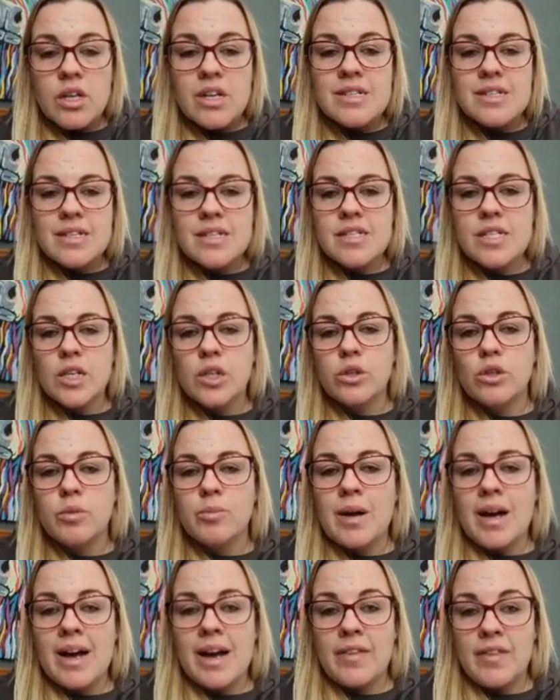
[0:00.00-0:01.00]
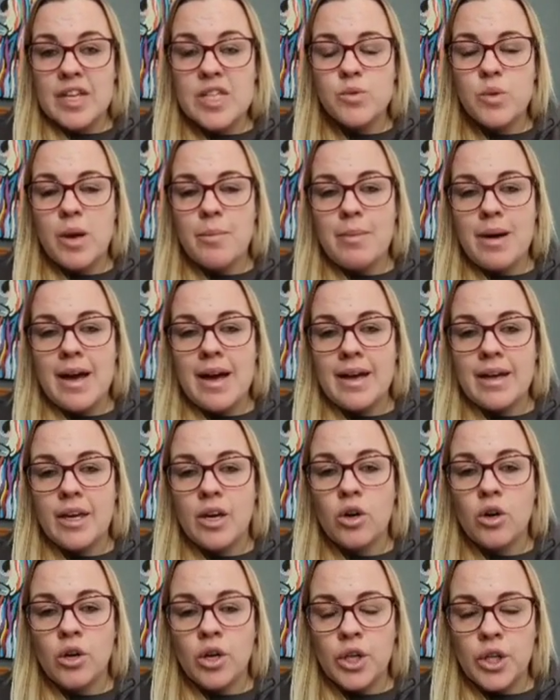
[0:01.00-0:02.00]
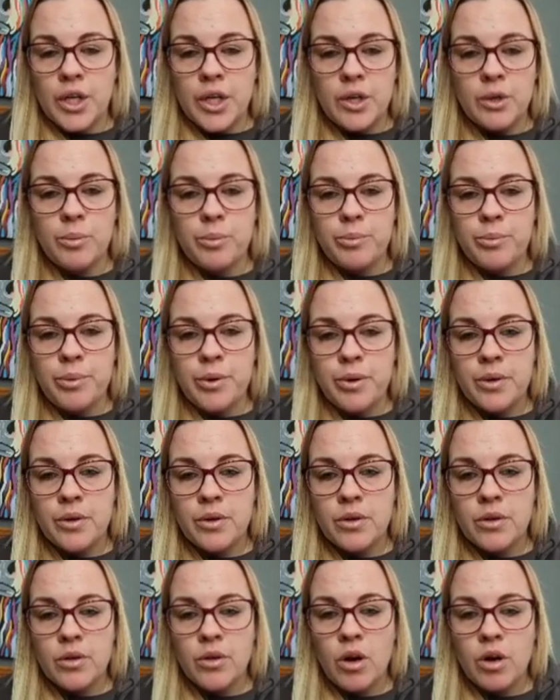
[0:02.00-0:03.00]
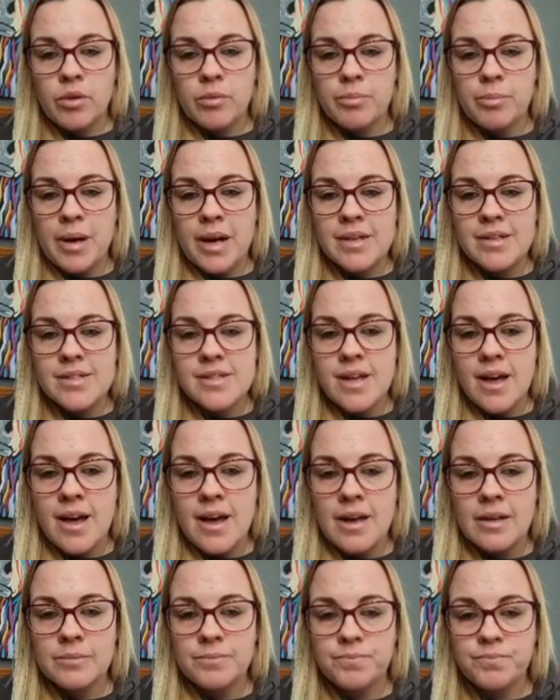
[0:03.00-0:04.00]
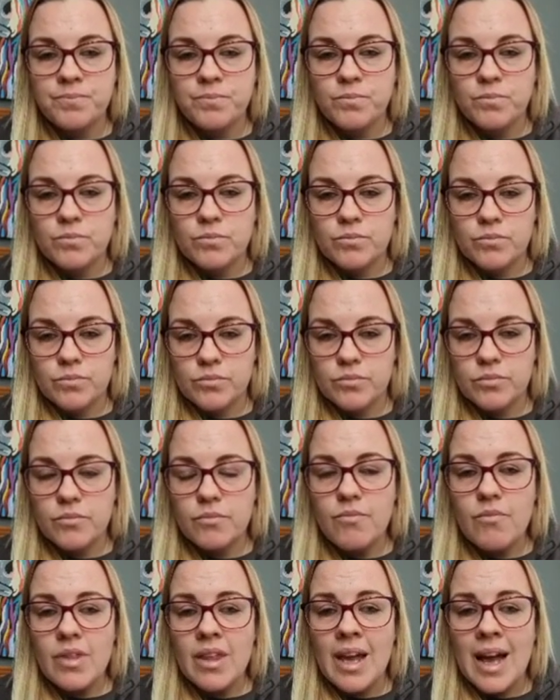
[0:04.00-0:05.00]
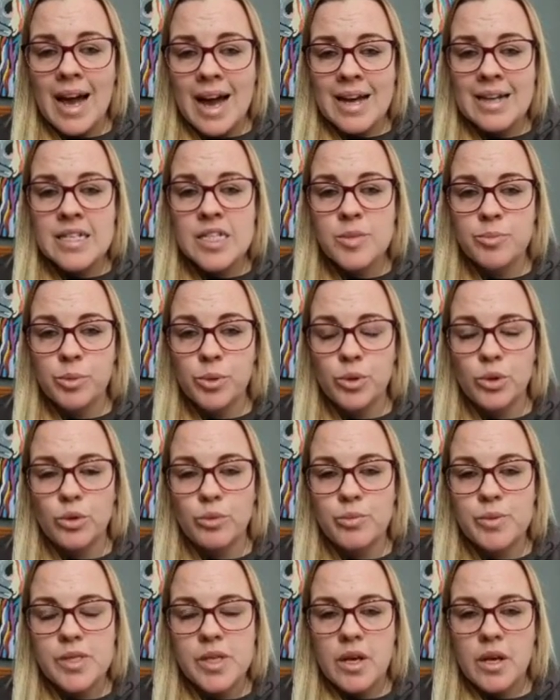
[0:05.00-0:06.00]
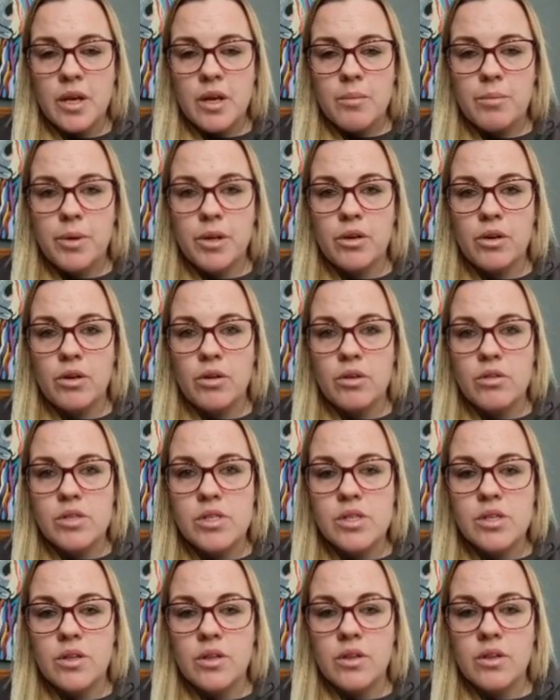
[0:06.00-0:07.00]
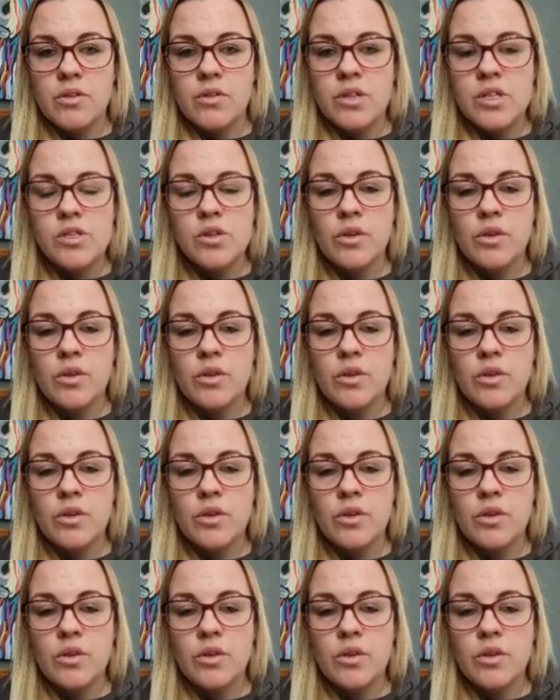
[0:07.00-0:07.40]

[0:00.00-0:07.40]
Scentsy Club, that's where my clean up cotton pads are and bulbs, because there's